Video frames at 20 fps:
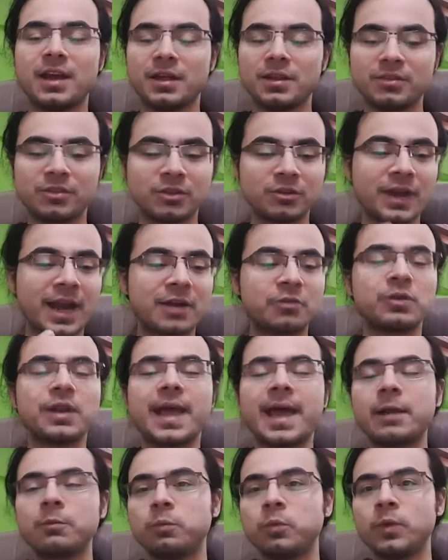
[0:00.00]
So that will
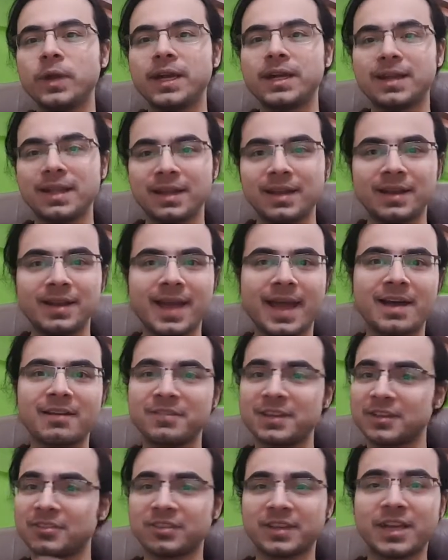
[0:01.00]
help with Dylan
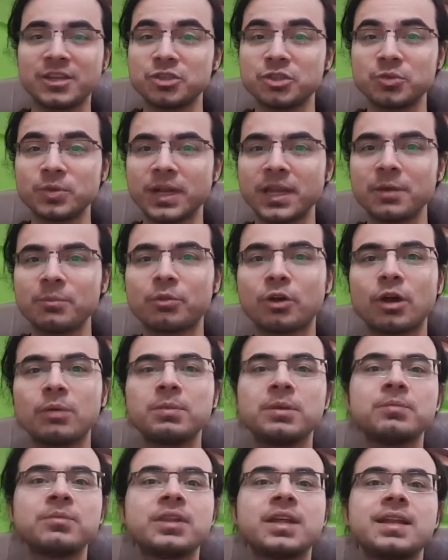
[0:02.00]
having scheduling
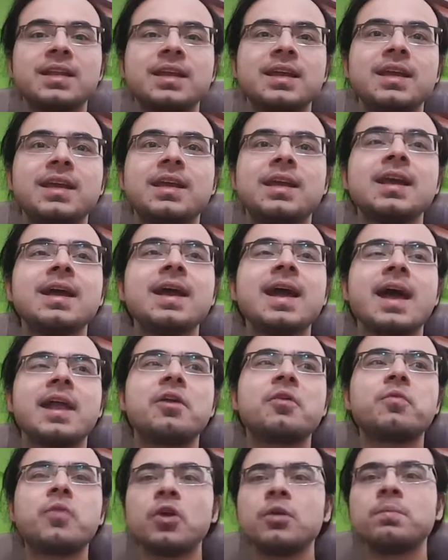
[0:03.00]
problems, and
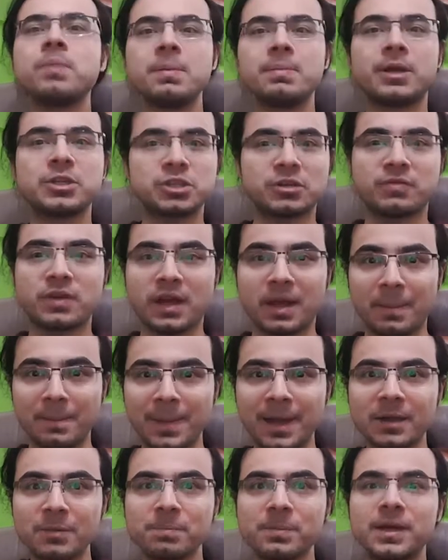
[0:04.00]
it won't be much of a
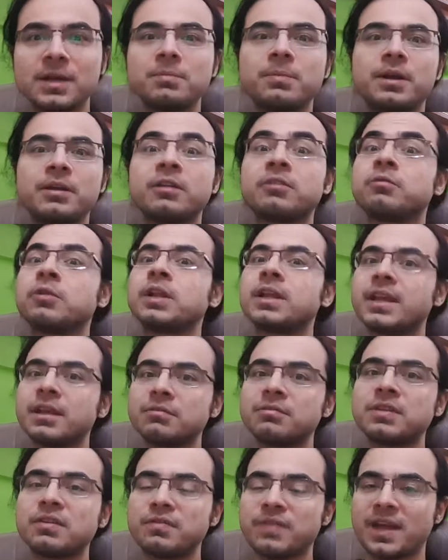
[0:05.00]
commitment, but it will
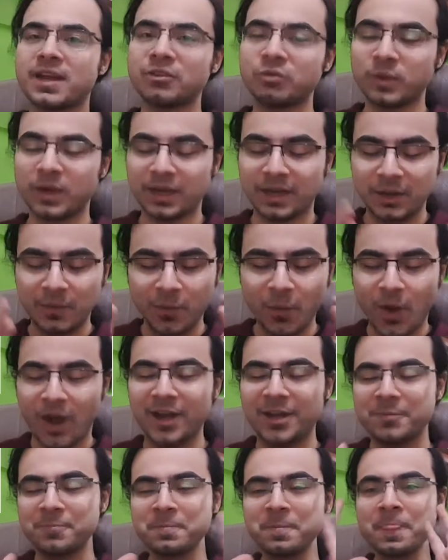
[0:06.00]
give the fans what they
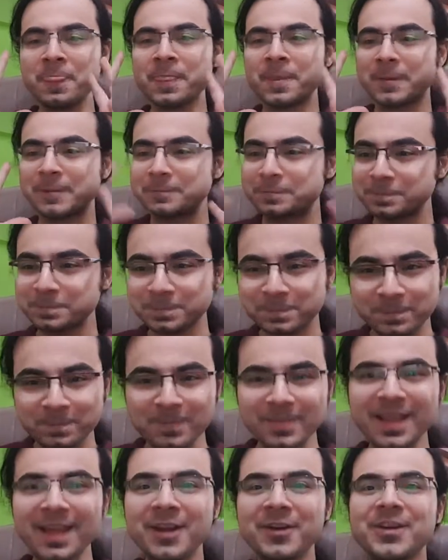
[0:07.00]
want.
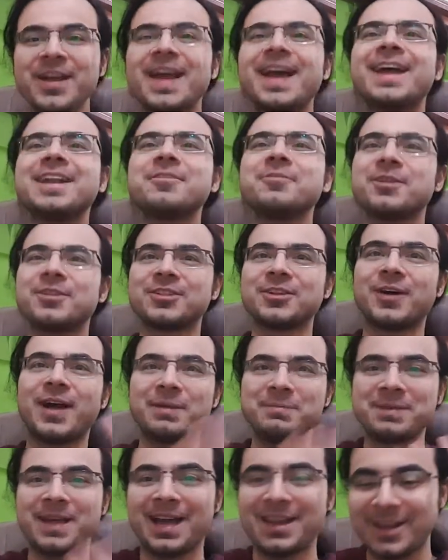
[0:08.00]
Okay, anyway, so
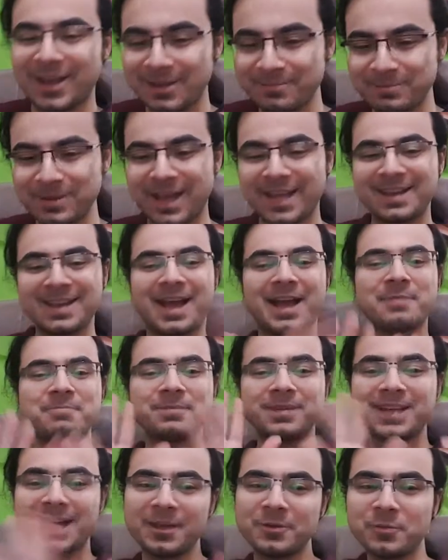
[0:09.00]
I'm
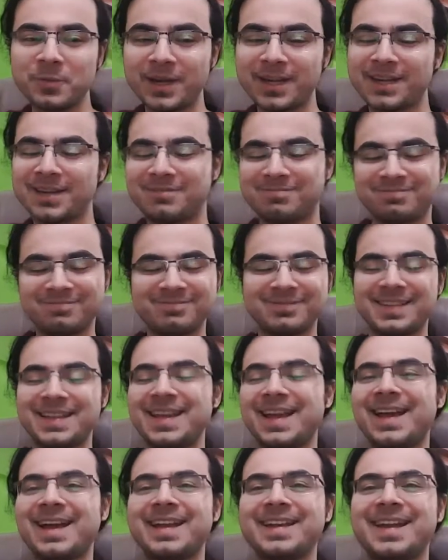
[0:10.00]
done with
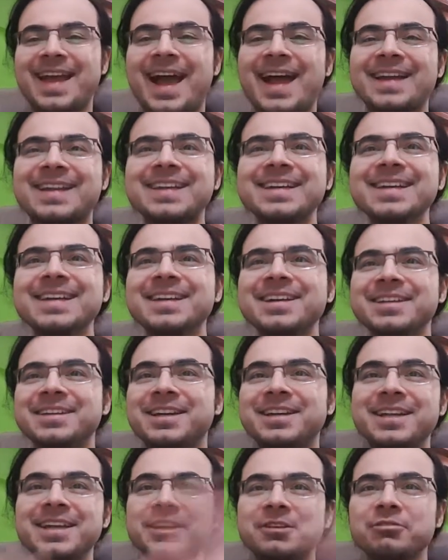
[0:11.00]

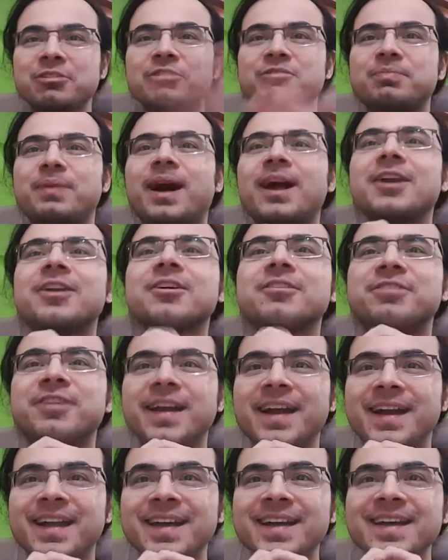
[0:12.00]
the Teen Wolf part of
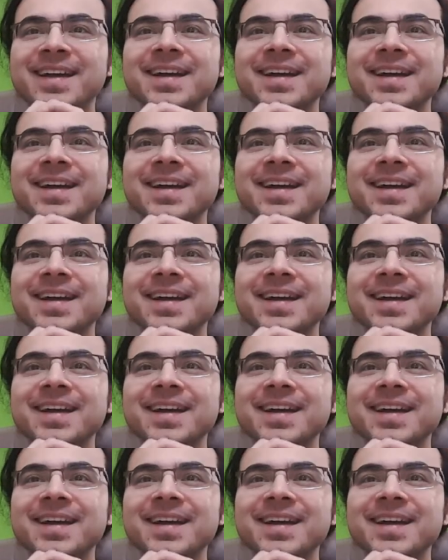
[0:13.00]
it.